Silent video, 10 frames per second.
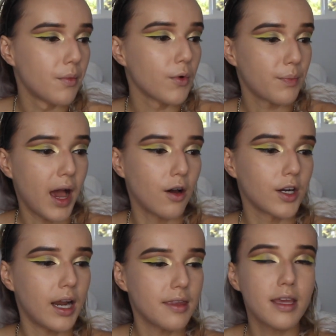with
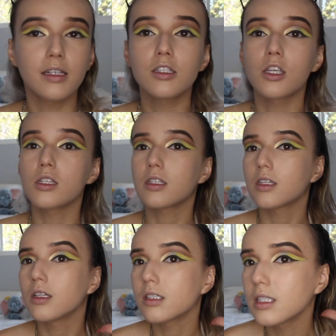powder. And that is just,
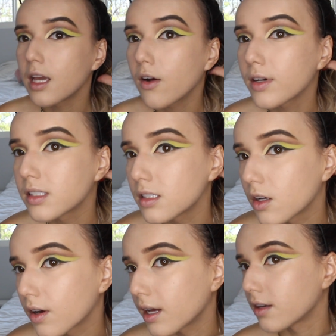see how I
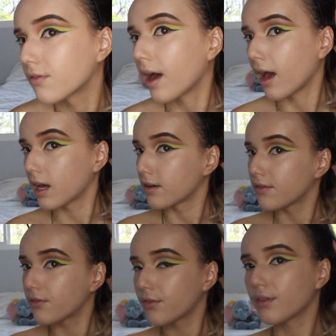still kind of
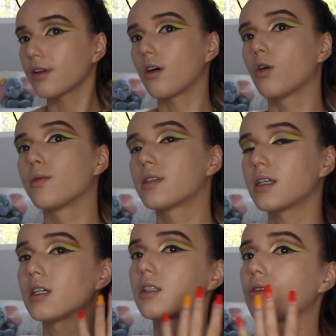have almost
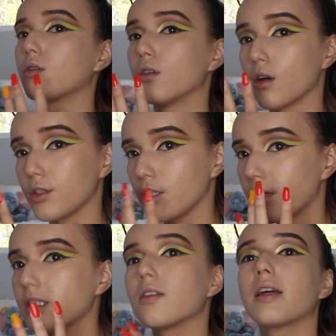like a little glow
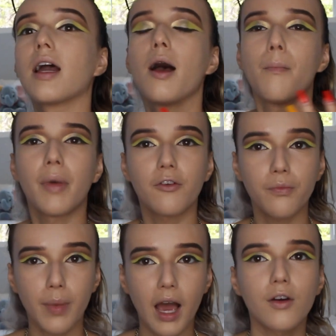to it. So like my
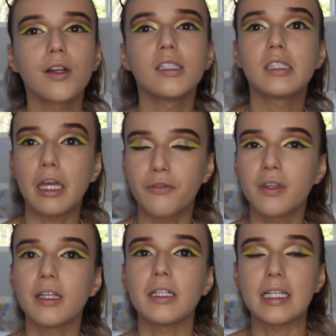powder is
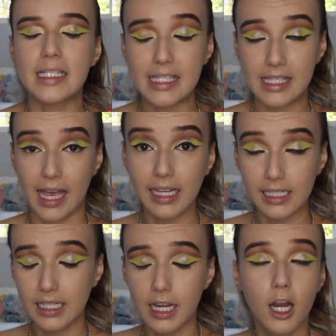definitely set,
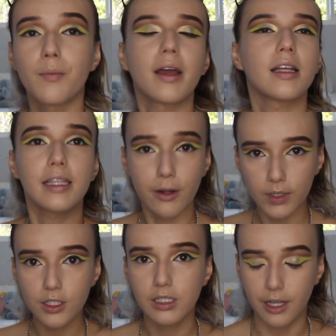or my
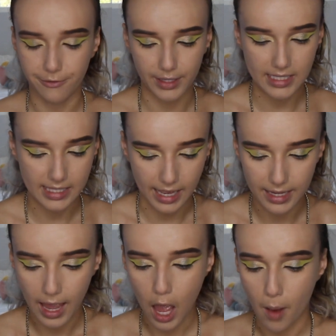liquids are definitely
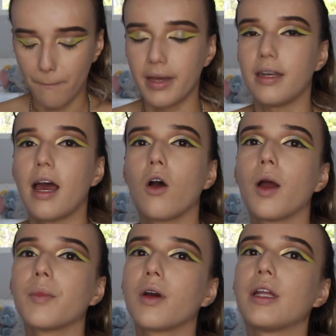set, but
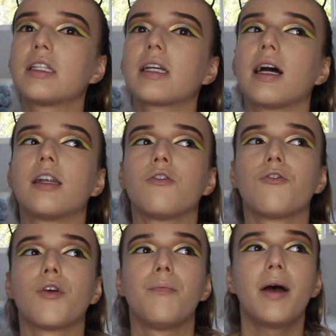now I'm going to kind
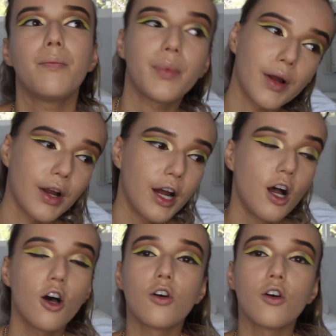of remember